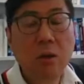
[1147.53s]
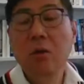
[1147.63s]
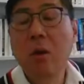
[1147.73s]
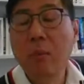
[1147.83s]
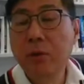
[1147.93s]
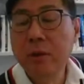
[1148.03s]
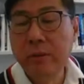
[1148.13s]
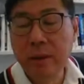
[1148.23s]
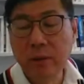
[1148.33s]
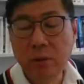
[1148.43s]
No, I was going to
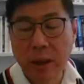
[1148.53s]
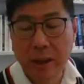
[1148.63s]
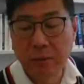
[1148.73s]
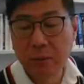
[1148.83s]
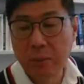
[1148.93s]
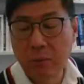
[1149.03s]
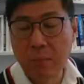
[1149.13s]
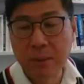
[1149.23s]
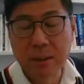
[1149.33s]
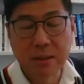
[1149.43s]
say, to add to what
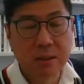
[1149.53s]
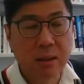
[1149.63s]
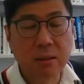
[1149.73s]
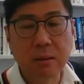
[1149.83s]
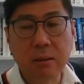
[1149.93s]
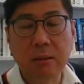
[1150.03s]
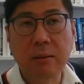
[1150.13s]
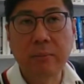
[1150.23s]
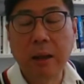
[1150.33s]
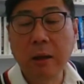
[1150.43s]
Robert has said,
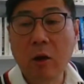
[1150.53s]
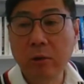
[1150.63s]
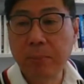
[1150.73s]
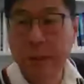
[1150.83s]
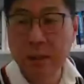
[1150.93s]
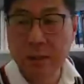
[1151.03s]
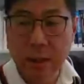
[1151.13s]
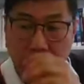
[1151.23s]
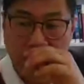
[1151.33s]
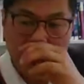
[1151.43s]
a lot, because
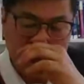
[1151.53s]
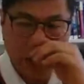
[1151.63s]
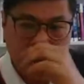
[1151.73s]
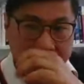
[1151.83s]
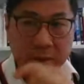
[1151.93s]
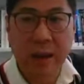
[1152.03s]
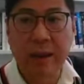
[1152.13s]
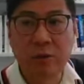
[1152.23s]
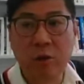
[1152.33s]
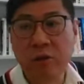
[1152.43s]
I think in that sense,
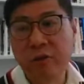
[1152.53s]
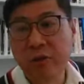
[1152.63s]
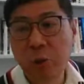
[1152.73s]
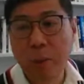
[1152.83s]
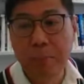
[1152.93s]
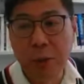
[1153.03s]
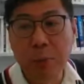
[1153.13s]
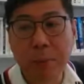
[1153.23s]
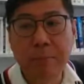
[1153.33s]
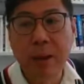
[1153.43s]
Alex, you're referring to a
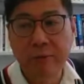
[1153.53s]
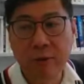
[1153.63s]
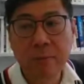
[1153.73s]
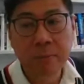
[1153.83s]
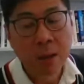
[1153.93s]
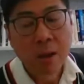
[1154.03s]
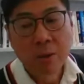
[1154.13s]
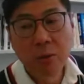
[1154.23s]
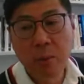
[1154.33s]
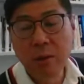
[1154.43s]
B2B platform.
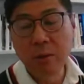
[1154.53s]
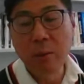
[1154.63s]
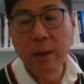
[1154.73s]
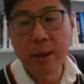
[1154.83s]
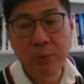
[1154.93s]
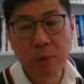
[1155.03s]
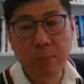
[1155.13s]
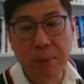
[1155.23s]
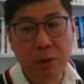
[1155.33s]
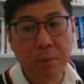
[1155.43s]
So when it comes to
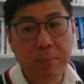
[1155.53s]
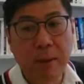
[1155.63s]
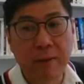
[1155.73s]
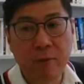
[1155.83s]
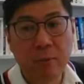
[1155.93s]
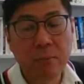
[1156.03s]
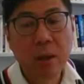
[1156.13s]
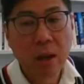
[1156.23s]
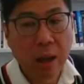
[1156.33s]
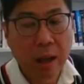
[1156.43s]
a B2B platform,
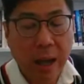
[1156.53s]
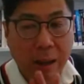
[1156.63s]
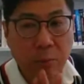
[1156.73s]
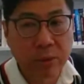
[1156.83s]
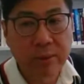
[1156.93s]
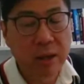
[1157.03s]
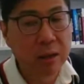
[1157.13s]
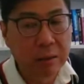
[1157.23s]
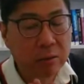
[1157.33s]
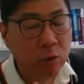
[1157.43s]
I would say
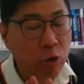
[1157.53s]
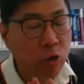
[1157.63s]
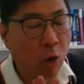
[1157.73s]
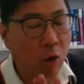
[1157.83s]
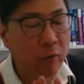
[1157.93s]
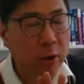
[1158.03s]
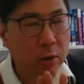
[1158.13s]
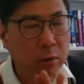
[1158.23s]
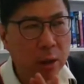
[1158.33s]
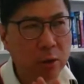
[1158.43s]
it's not
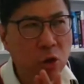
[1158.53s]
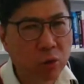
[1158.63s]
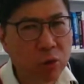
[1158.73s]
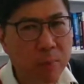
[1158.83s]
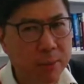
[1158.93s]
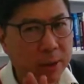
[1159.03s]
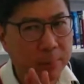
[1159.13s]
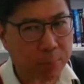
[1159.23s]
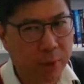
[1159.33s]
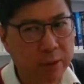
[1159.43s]
so much about
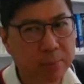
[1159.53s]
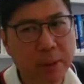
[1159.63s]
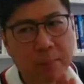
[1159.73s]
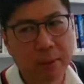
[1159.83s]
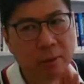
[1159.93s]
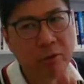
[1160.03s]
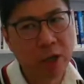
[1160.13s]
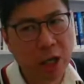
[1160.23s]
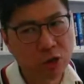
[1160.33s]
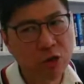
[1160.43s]
the price, but it's about the
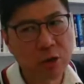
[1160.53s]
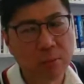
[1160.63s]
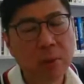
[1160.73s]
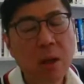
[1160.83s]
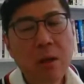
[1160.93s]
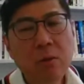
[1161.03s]
relationship.